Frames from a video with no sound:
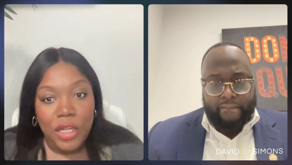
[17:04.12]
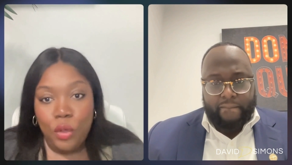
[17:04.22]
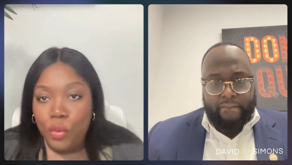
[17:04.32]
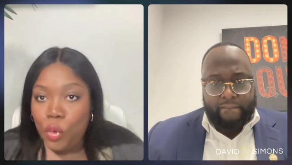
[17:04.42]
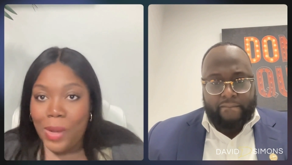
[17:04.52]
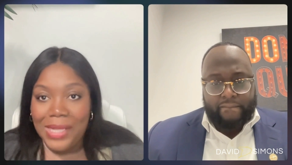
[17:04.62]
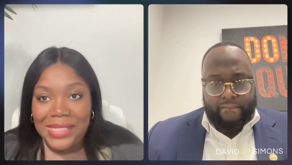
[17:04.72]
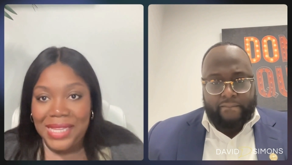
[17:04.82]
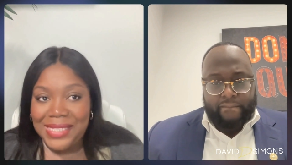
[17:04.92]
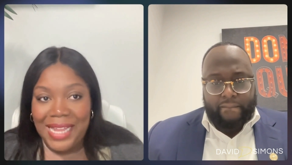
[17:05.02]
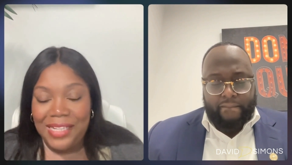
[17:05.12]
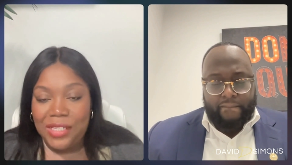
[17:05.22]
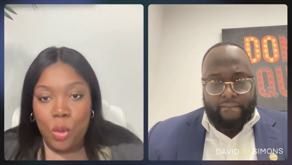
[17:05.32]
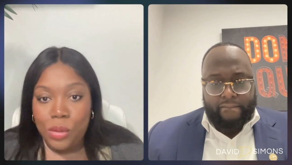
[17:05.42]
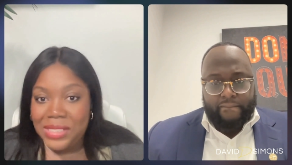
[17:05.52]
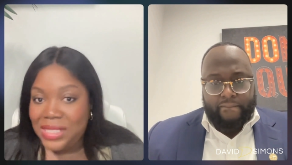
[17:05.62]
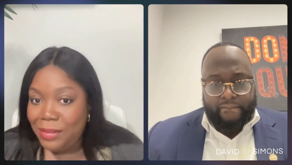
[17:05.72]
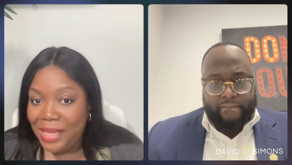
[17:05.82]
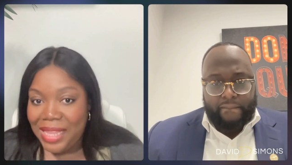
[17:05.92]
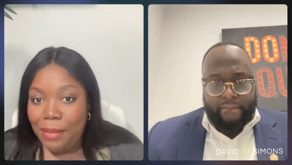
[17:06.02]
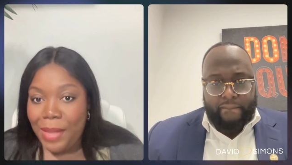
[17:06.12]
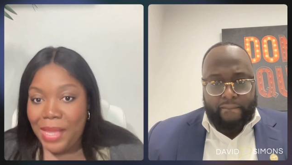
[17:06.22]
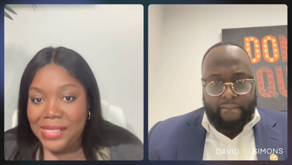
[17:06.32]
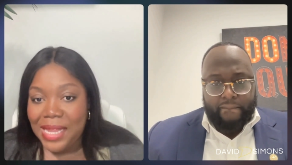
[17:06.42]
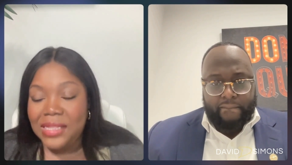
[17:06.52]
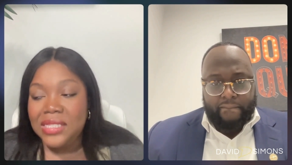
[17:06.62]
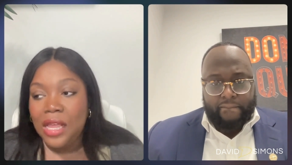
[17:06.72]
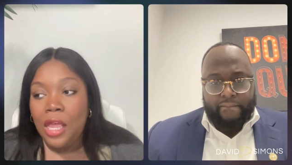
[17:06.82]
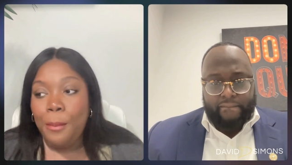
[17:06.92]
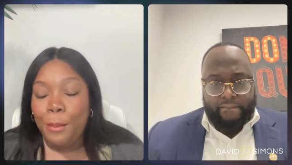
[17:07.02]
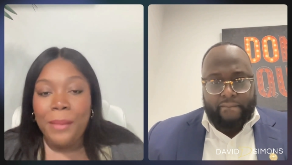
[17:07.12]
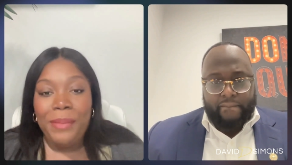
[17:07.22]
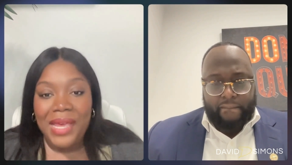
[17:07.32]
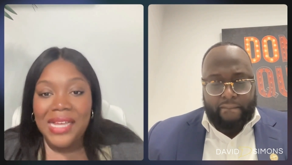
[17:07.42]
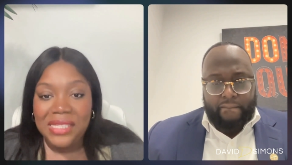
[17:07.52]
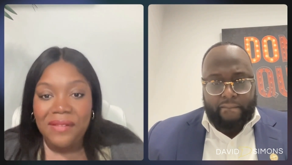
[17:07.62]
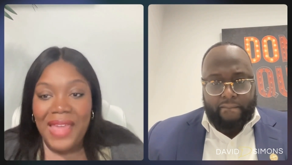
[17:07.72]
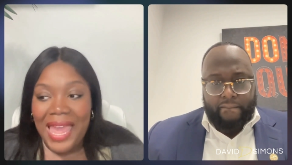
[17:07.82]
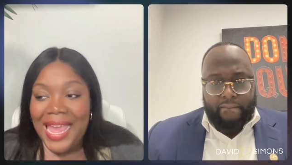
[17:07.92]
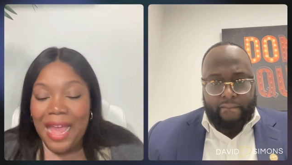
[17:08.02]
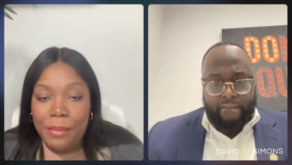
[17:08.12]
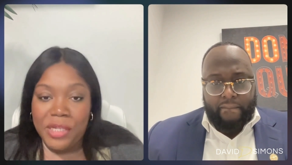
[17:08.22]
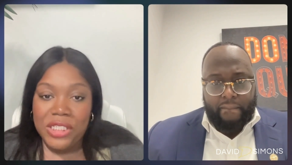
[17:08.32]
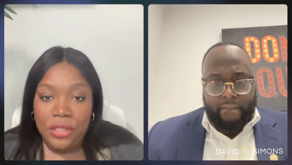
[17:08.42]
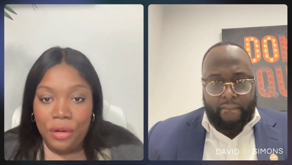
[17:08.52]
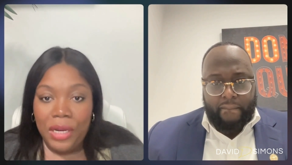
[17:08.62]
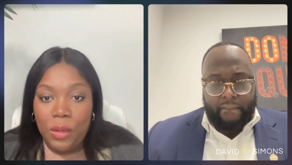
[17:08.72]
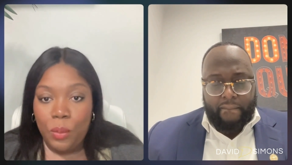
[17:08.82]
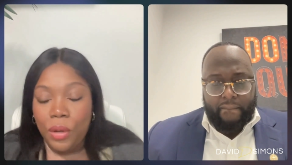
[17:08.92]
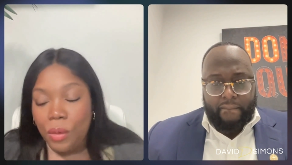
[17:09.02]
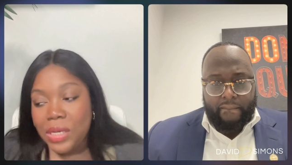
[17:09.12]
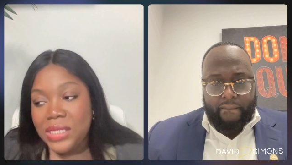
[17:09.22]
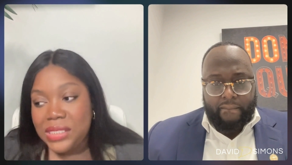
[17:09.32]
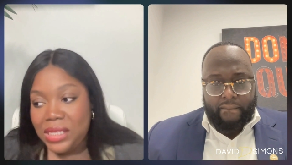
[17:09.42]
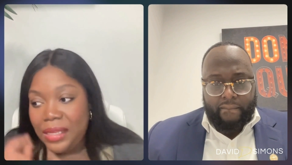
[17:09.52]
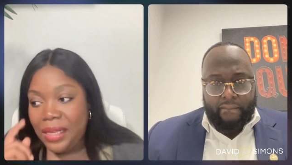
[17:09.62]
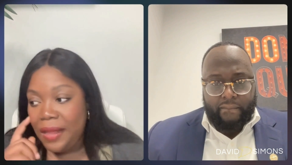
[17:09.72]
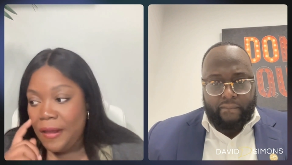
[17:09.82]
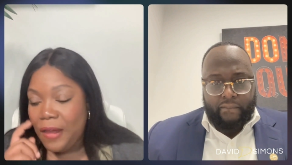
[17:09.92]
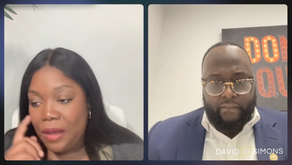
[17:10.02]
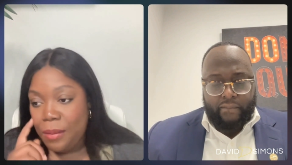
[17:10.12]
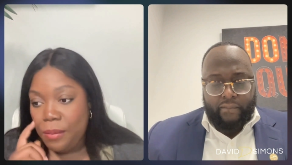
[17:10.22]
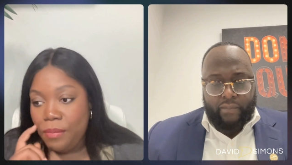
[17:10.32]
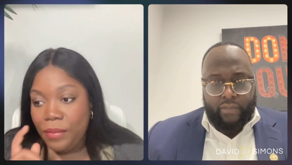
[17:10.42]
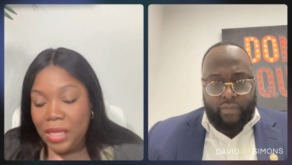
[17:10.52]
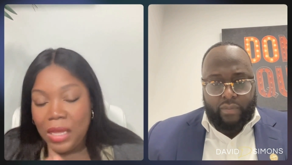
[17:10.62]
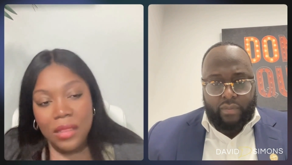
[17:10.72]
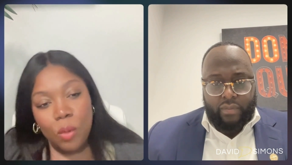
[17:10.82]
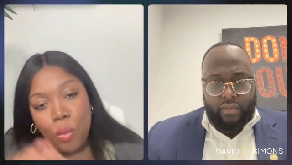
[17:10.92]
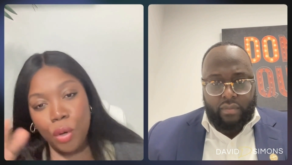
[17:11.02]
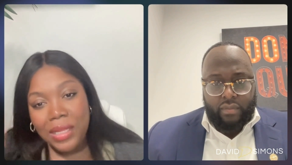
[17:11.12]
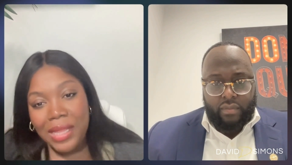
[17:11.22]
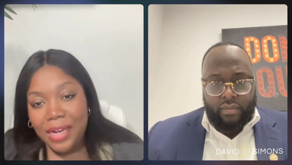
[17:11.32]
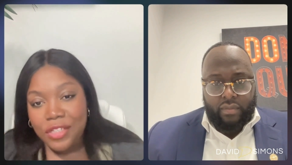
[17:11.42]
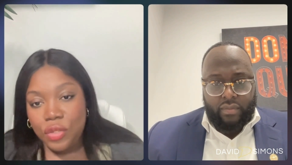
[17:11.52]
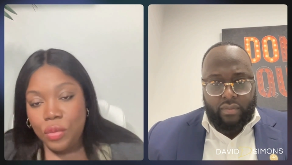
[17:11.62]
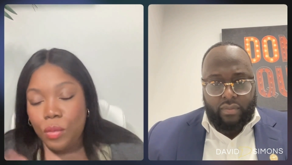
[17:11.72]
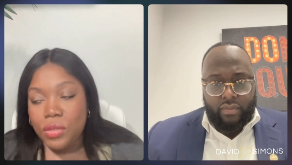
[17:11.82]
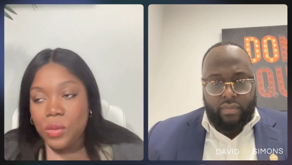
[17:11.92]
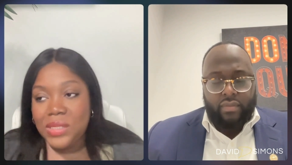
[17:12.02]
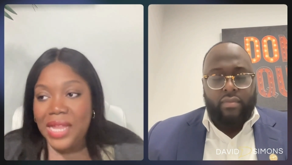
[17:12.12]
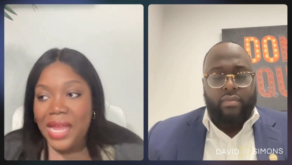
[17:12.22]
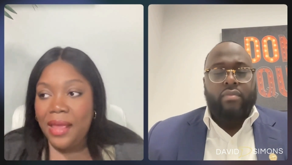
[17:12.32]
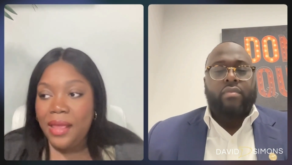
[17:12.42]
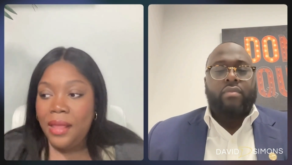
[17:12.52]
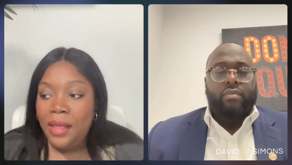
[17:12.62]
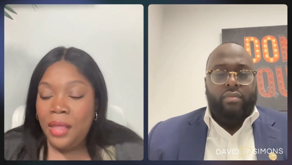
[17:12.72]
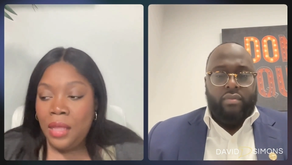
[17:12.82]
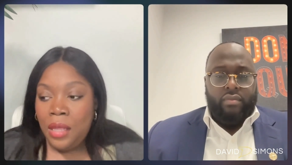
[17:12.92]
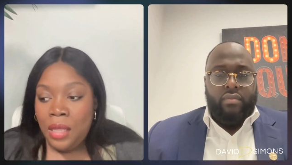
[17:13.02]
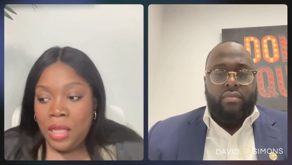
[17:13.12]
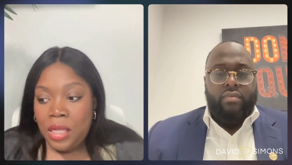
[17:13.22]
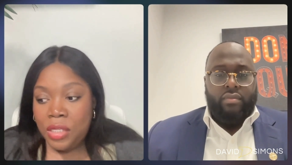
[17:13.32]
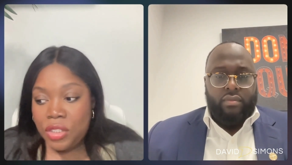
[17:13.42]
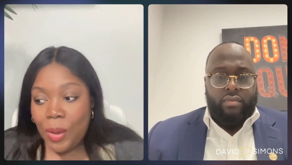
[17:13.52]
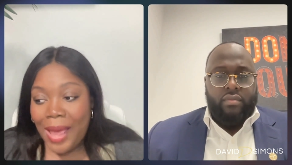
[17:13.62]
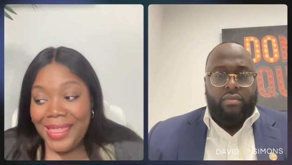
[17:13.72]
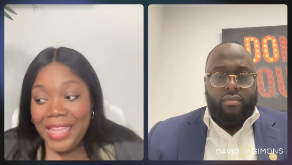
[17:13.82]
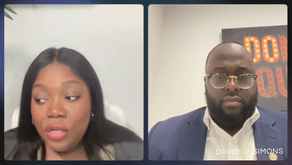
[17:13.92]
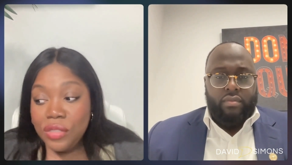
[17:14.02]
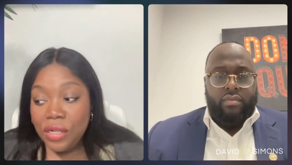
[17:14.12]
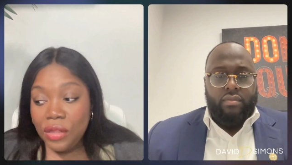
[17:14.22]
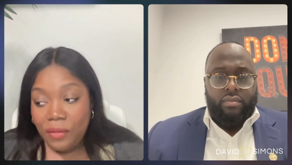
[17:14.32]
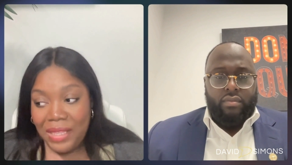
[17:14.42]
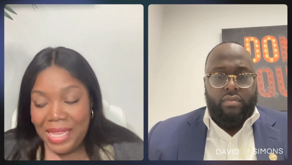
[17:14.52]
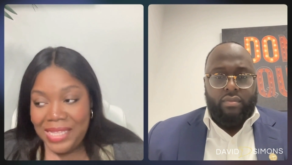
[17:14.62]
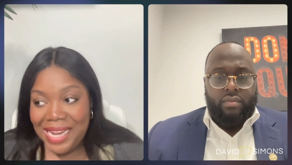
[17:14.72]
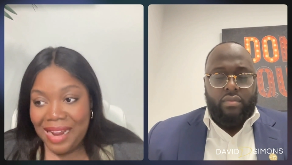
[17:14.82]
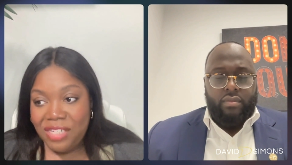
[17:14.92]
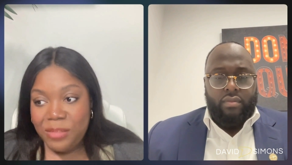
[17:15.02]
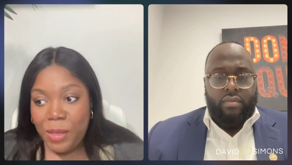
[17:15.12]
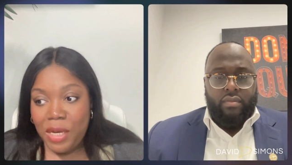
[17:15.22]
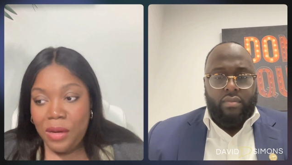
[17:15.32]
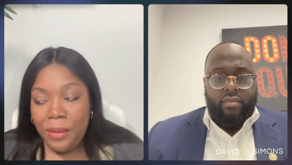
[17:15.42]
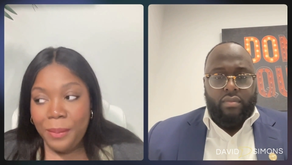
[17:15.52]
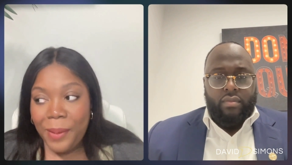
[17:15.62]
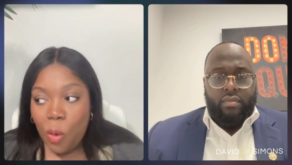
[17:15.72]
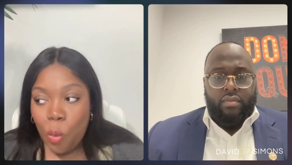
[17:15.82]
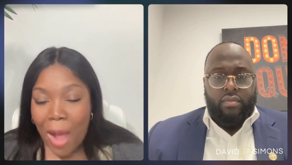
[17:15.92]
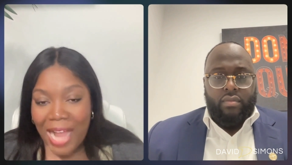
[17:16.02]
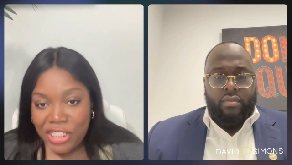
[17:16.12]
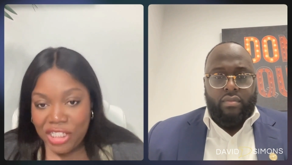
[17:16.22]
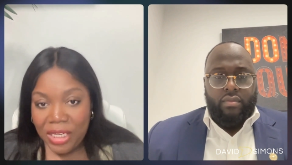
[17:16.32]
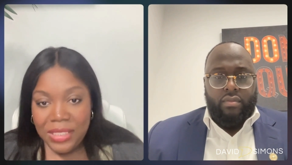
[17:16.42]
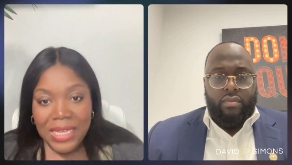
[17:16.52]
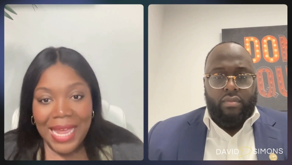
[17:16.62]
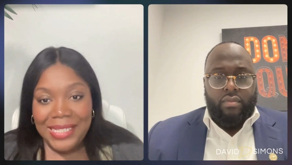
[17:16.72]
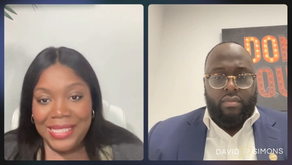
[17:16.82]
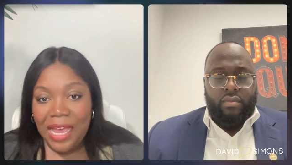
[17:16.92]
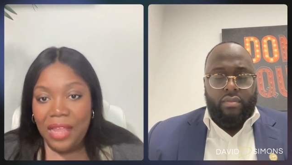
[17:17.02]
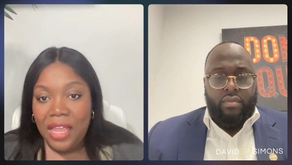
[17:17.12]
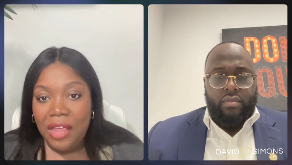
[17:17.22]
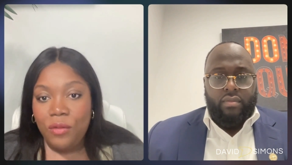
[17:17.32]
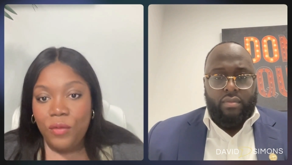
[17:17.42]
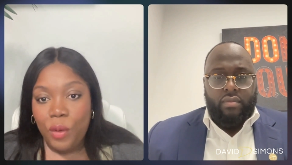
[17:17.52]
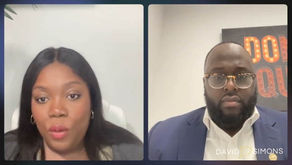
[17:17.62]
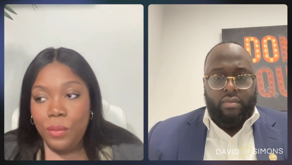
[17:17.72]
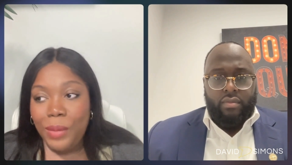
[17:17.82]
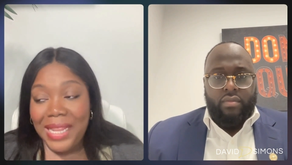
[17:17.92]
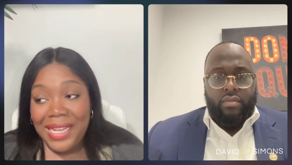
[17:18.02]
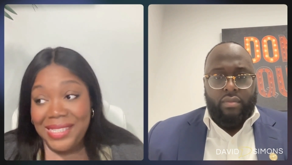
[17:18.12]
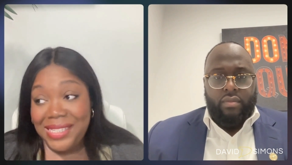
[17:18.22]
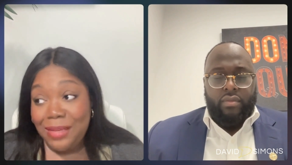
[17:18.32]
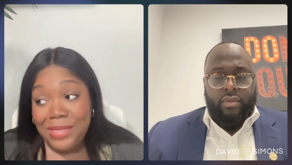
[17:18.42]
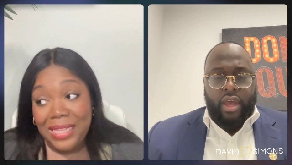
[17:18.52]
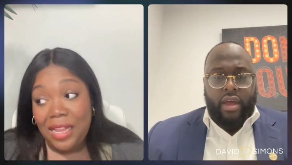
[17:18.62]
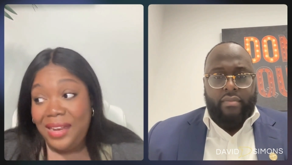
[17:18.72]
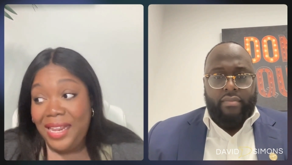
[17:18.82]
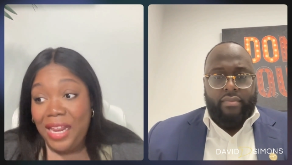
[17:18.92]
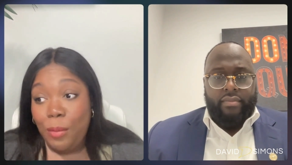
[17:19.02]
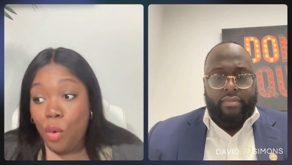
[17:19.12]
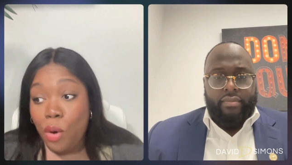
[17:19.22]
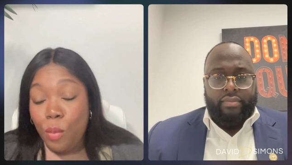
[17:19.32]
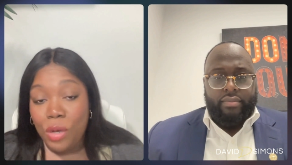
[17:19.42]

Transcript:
Speaker 1: little nuanced things that don't seem like they make sense, but mm-hmm. because of the AI machine learning, we're going to see um, the the world kind of skew more towards that. So I think those are three things that I've just been watching to kind of see how they unfold. But it seems like they're leaning more and